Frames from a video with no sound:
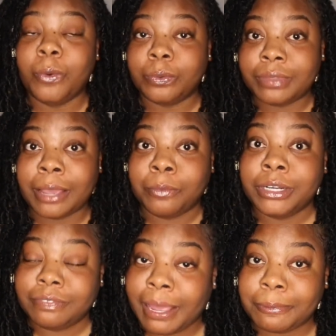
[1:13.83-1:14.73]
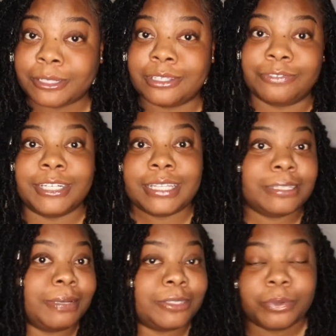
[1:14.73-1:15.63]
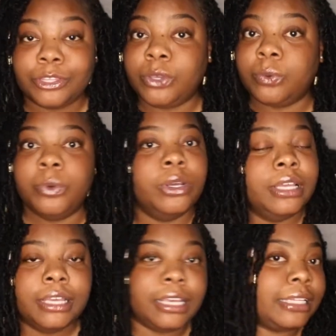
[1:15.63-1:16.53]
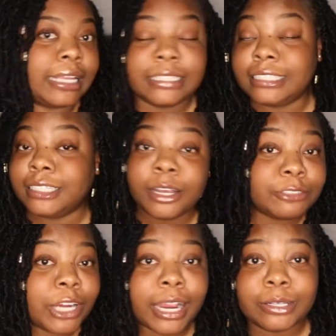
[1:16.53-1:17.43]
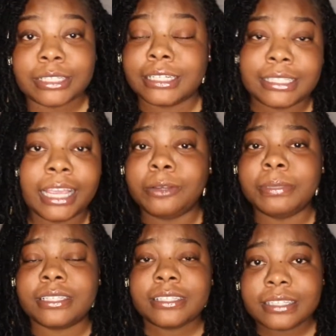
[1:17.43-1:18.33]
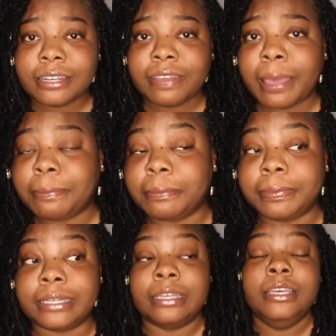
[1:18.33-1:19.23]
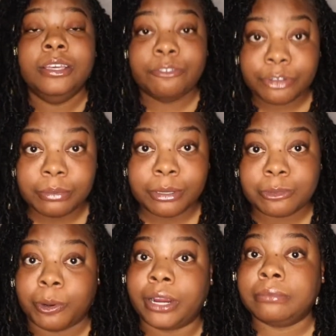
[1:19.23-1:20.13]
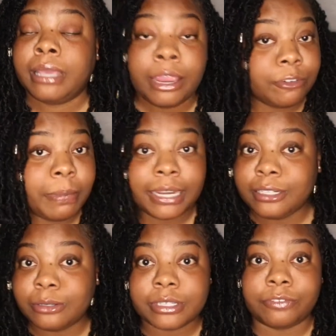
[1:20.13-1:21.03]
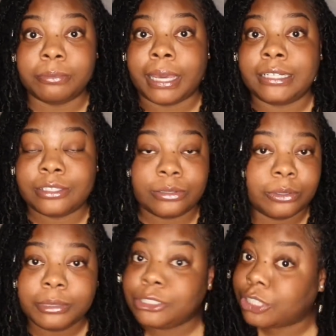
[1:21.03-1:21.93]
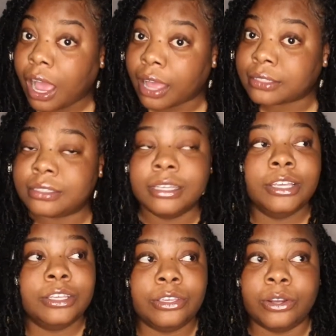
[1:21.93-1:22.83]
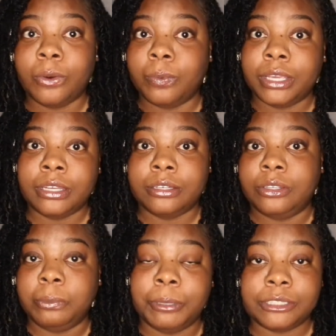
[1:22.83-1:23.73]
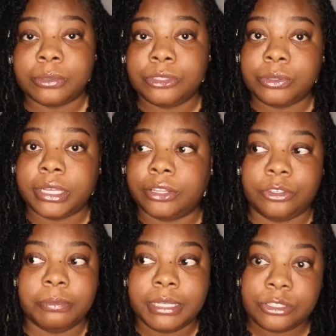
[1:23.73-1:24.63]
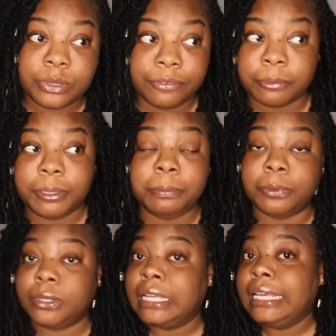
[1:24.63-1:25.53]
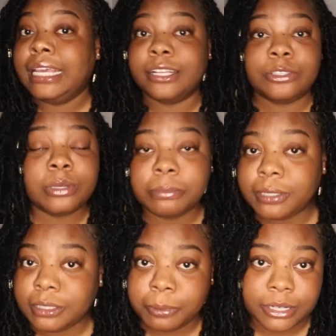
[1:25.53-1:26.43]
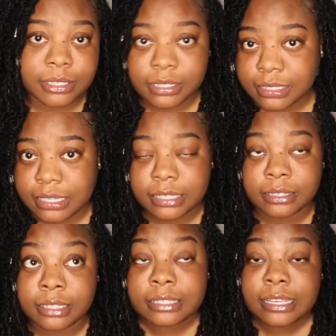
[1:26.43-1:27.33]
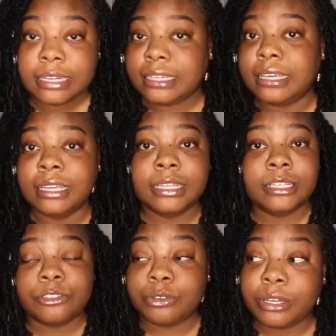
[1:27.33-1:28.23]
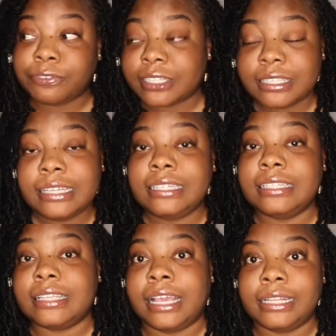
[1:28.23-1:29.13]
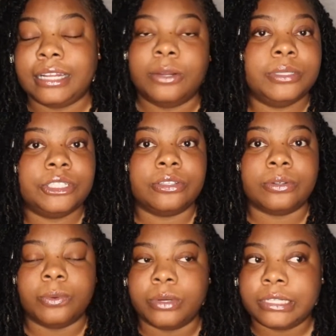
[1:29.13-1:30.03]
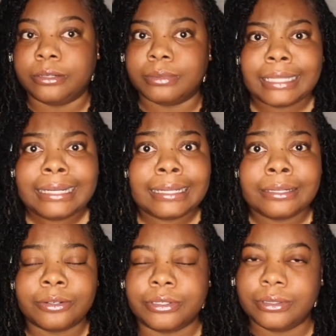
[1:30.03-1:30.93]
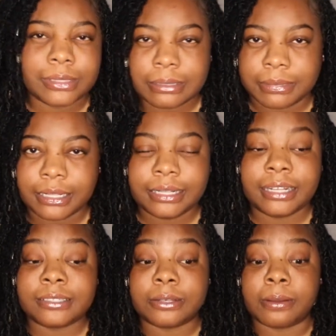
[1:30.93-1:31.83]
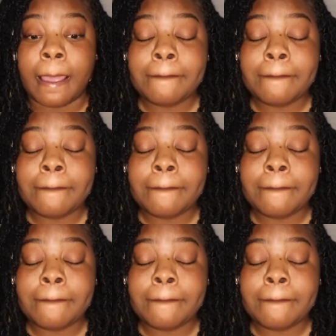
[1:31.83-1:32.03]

that one of that person's friends has messed with you, and like these love triangles and entanglements and stuff happen. But for the most part, everybody knows everybody, so don't be shocked when you put two and two together. You meet two different people in two completely parts of the city, two different scenes, and they know each other, or they're related, or something like that. So